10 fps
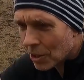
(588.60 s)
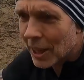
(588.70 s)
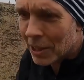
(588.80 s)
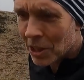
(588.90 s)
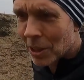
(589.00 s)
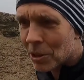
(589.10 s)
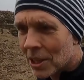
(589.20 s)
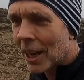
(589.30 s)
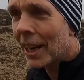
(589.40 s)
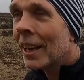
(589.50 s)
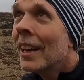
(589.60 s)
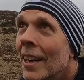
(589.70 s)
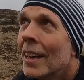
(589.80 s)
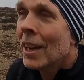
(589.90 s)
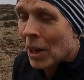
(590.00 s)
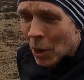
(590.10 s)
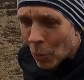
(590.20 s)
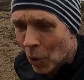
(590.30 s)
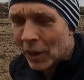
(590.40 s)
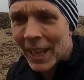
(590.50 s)
It's a good excuse to
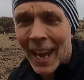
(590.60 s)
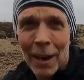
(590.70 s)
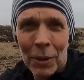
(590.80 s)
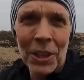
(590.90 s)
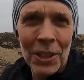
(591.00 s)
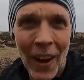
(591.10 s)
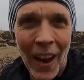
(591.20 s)
walk the hills and